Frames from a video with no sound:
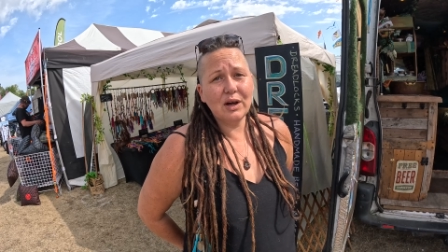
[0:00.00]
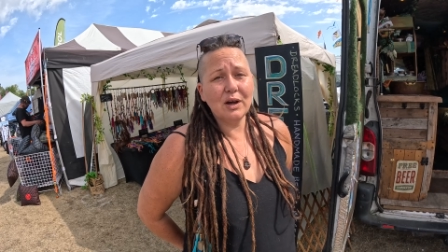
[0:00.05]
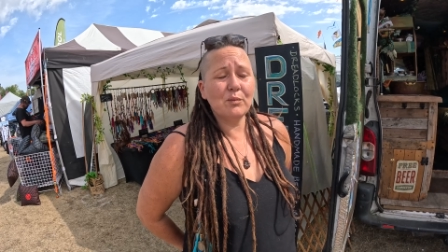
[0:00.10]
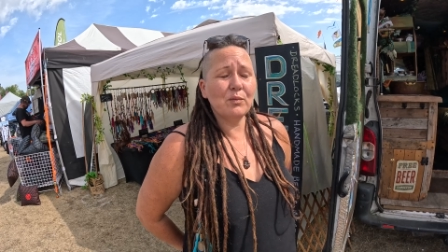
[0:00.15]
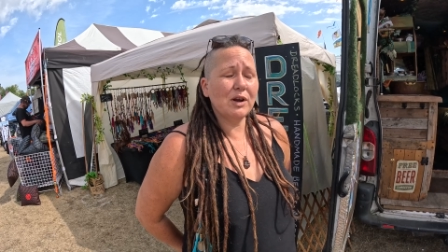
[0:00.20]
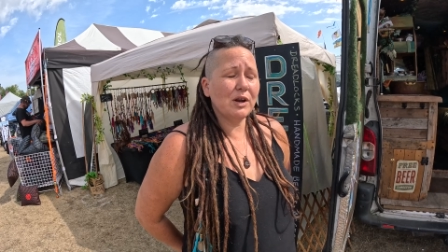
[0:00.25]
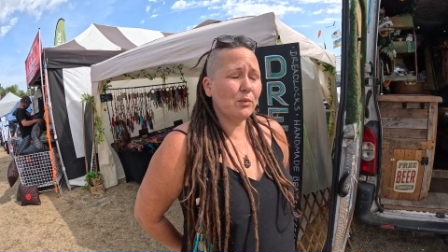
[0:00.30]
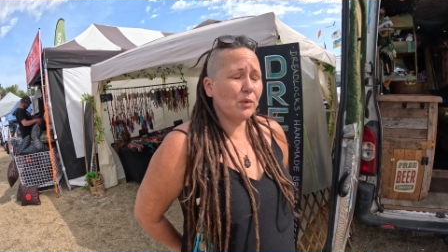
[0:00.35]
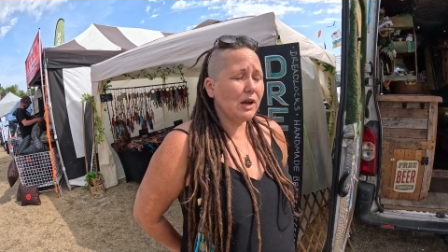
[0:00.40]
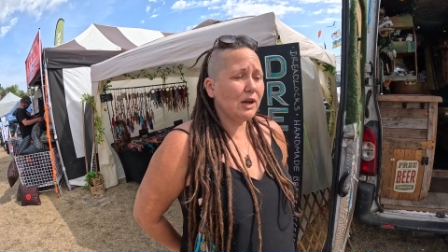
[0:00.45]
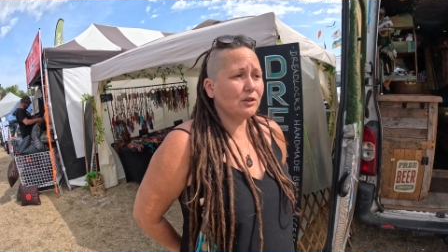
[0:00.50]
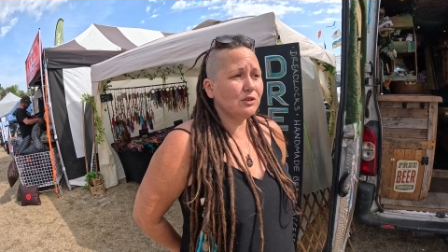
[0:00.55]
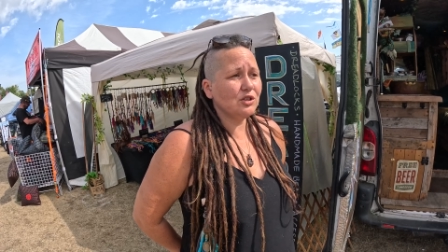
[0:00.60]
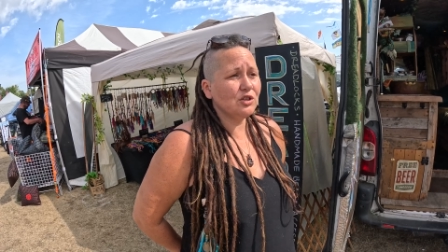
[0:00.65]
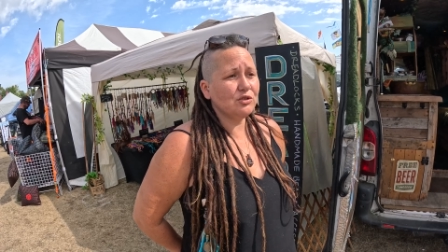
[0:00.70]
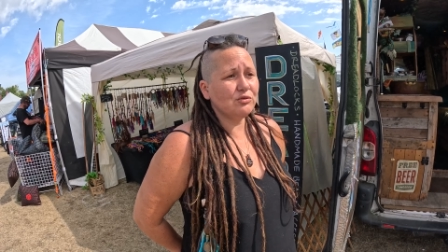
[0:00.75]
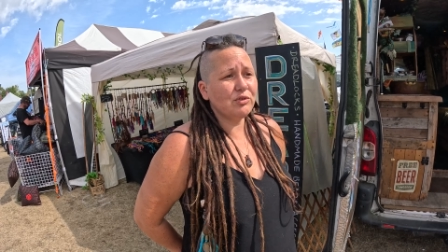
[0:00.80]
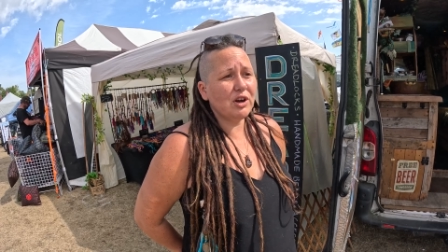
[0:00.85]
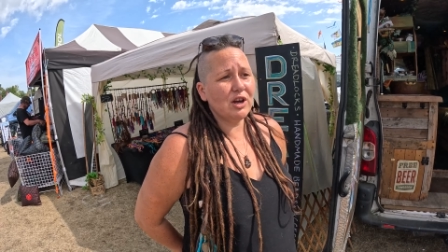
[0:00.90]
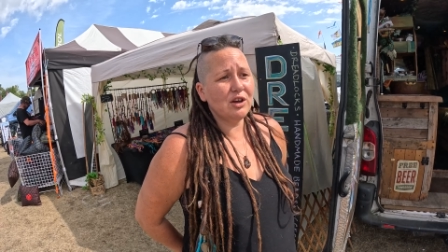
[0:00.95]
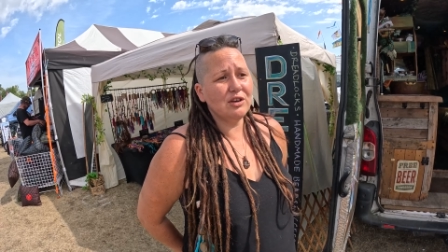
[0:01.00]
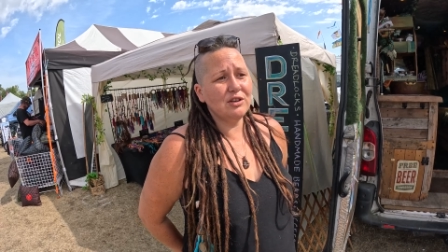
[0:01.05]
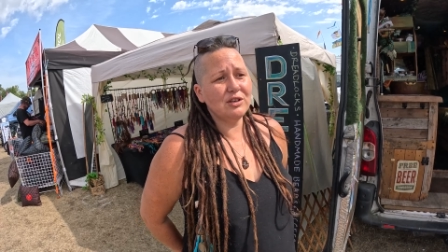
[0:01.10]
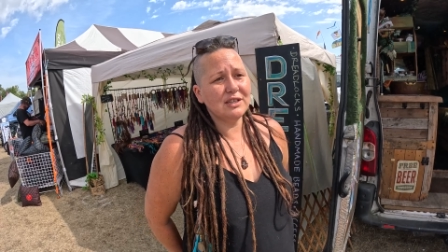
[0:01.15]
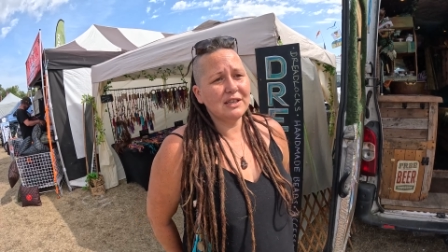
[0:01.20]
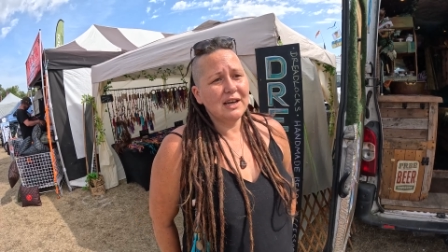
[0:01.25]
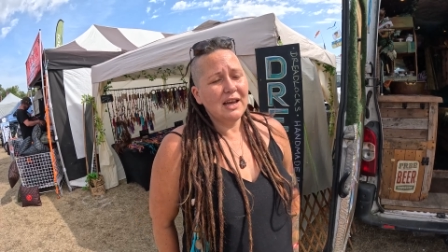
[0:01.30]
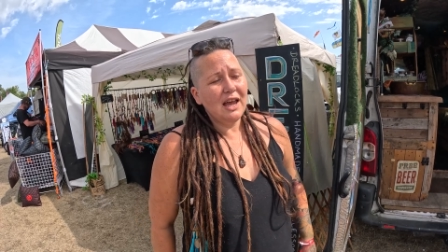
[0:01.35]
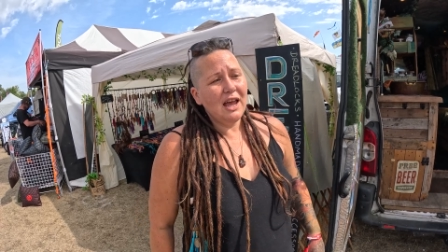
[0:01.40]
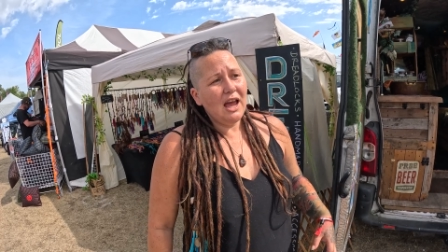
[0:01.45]
And when I went onto the road
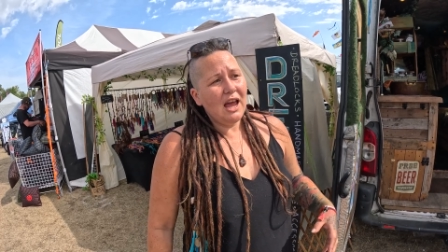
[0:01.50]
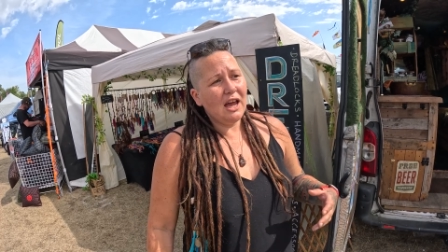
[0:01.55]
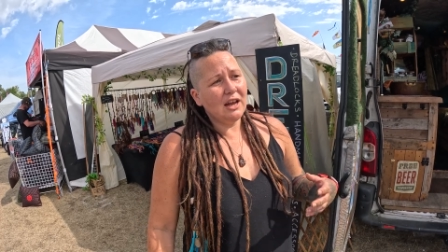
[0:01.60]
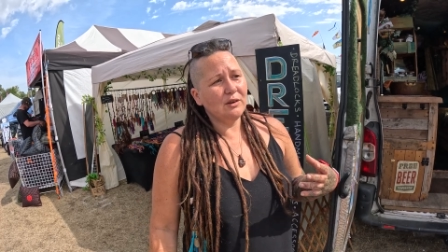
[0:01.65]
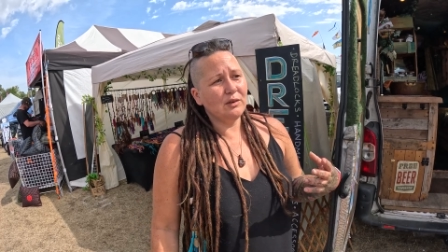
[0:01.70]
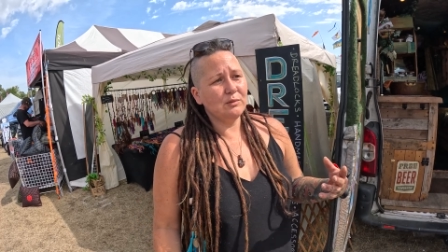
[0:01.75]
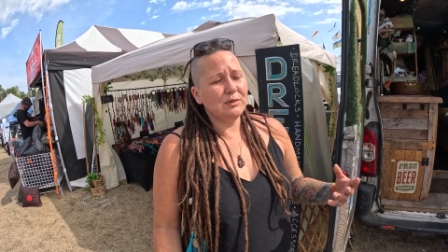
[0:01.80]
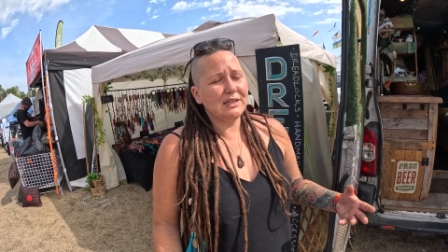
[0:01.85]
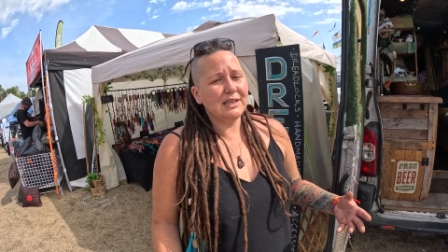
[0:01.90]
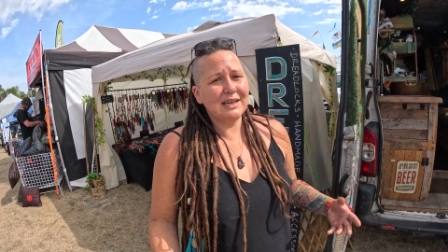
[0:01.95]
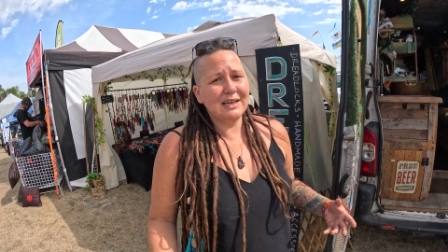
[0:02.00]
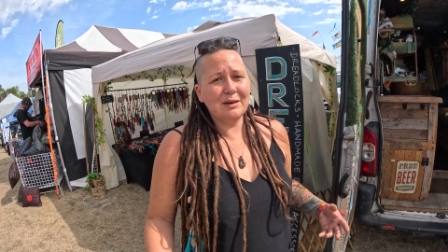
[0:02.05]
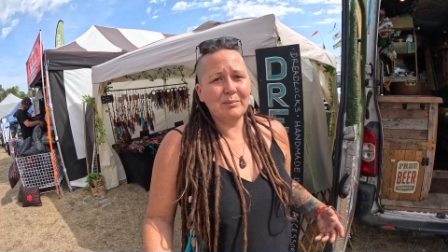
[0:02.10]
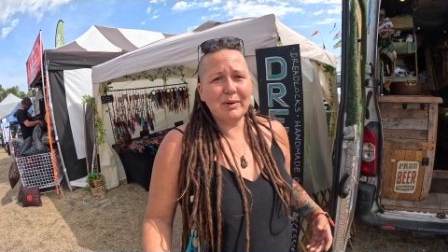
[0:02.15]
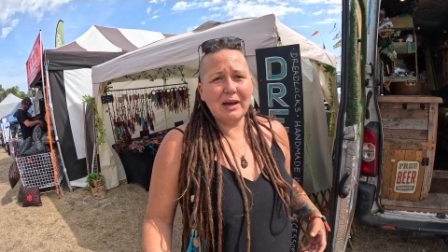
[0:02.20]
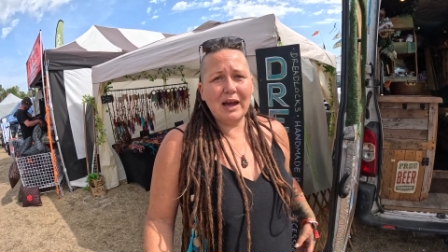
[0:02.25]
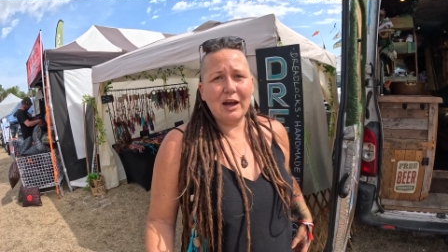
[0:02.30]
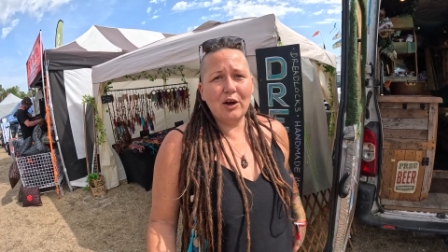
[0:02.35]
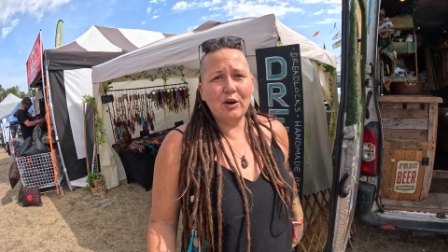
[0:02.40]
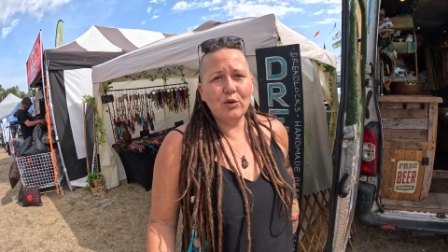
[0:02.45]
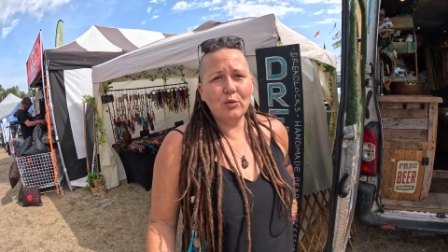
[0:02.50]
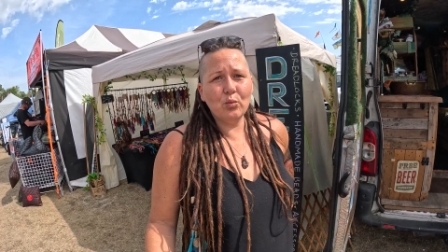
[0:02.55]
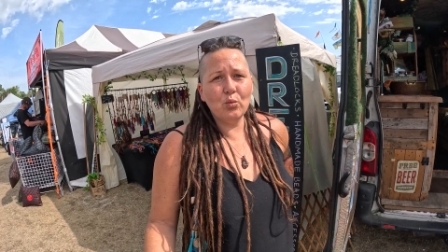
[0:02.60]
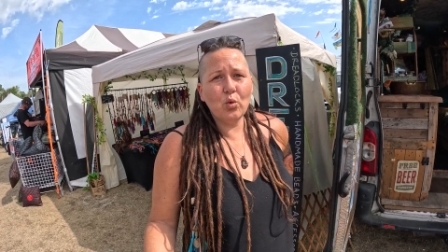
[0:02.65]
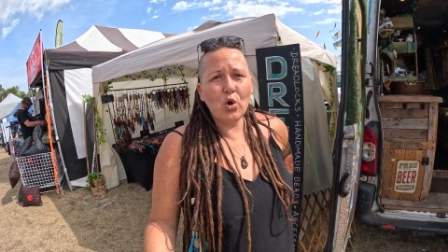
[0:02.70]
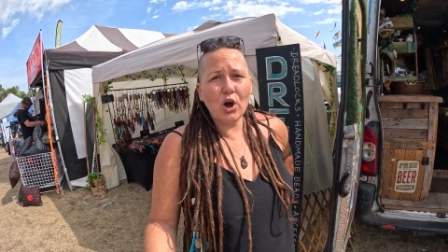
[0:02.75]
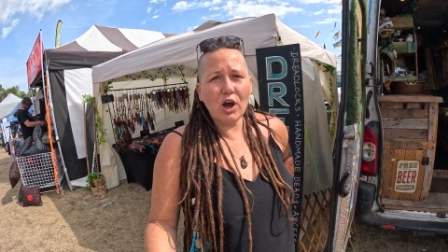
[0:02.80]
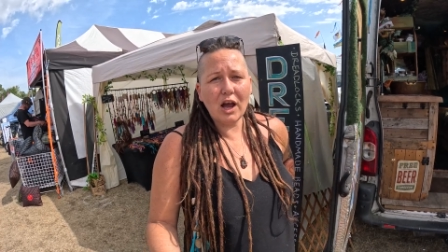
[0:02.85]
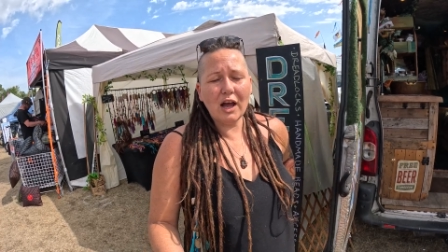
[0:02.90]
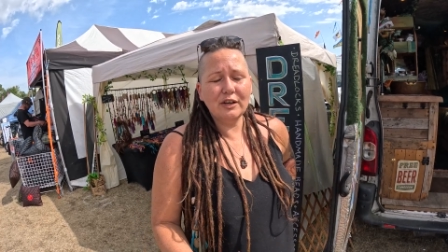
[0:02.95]
and I was thinking about
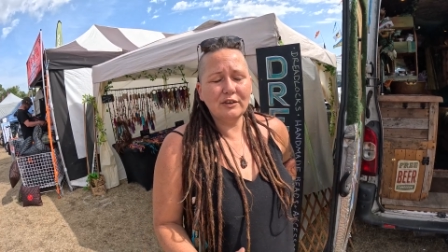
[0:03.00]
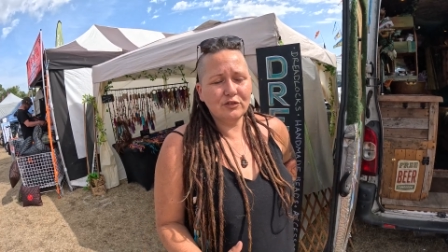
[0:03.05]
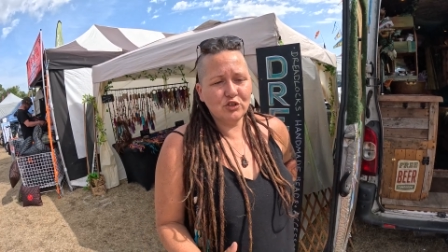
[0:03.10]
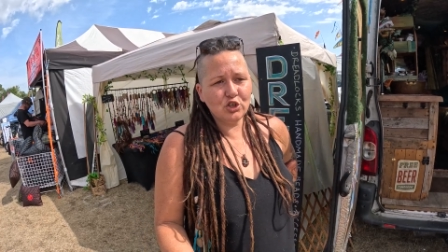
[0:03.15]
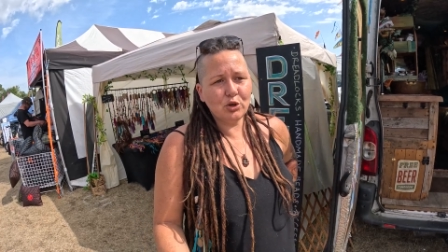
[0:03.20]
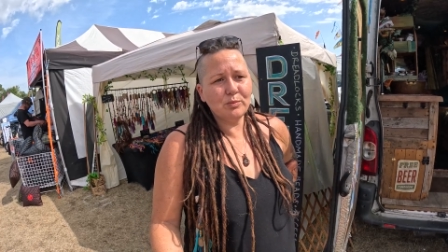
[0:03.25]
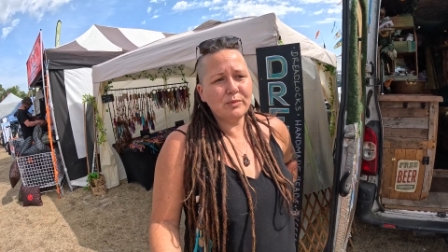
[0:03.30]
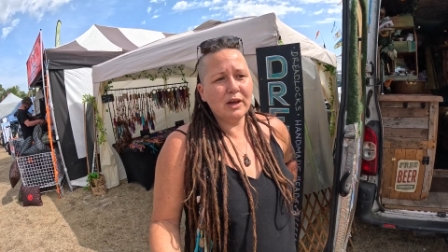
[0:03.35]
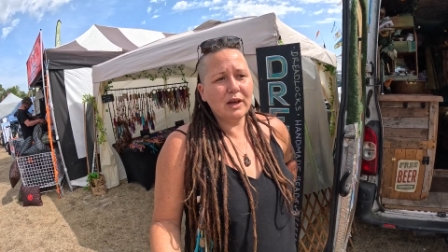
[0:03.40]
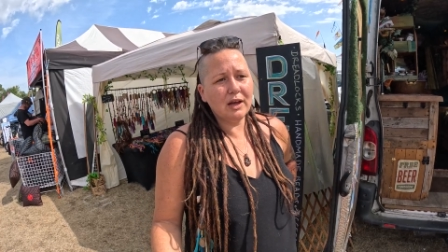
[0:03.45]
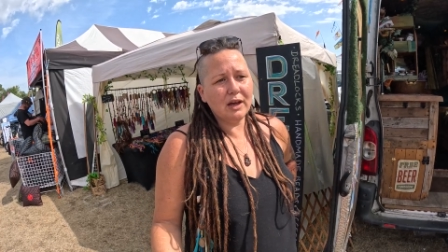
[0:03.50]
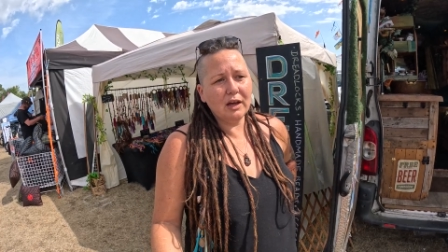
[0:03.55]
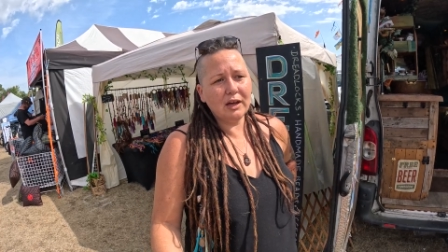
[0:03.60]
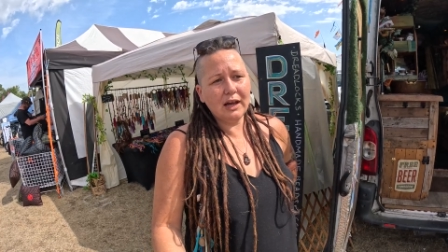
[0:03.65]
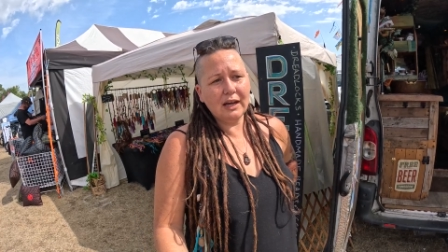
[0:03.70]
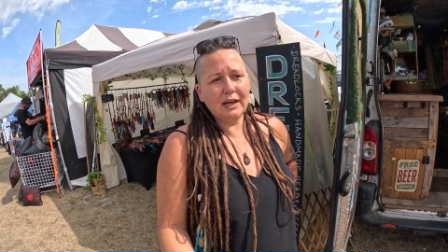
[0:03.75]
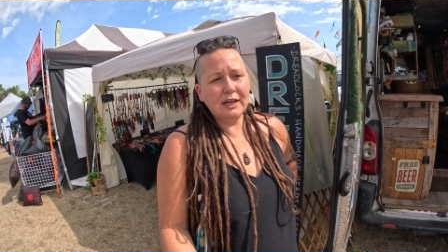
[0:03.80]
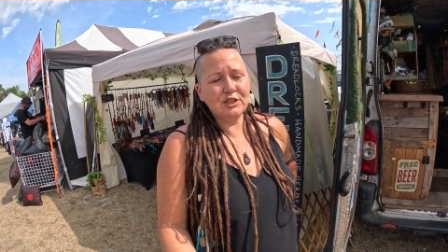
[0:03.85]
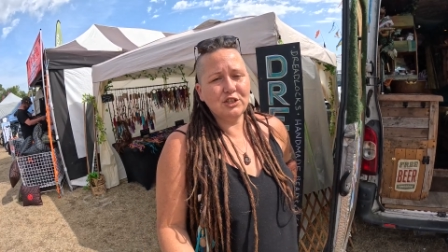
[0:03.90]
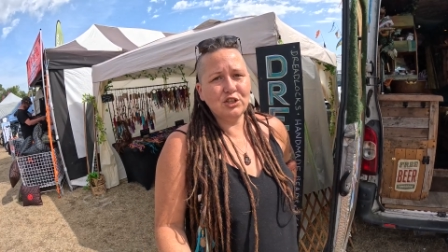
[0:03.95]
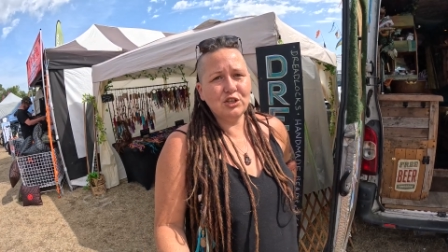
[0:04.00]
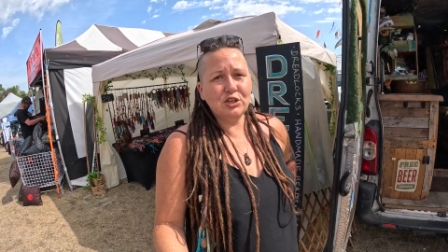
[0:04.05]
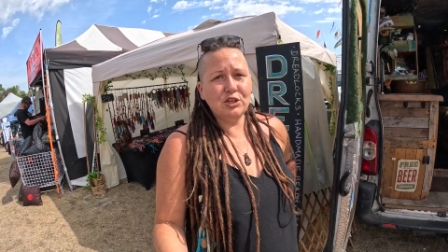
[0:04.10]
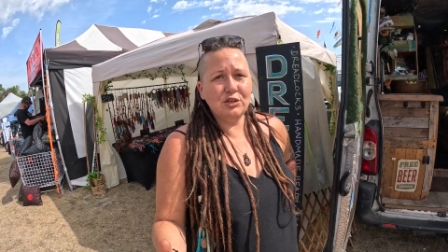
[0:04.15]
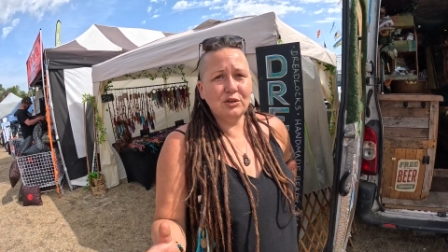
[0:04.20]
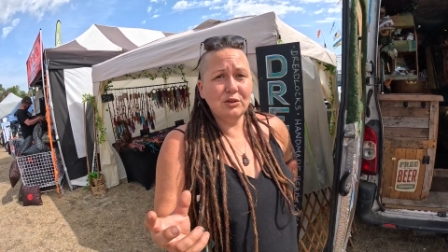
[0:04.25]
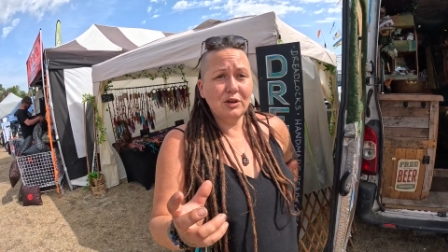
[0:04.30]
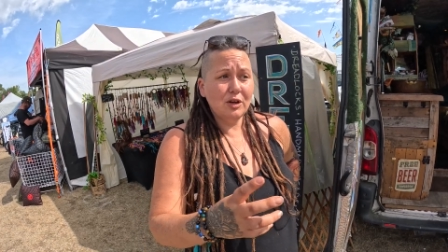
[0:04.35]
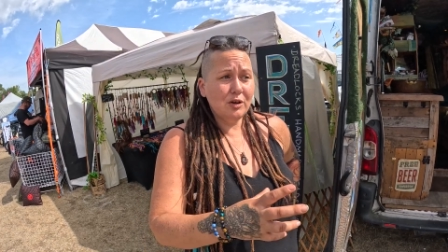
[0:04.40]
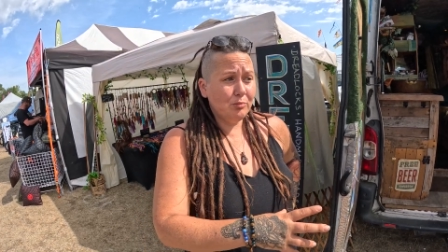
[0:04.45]
what kind of job that can I do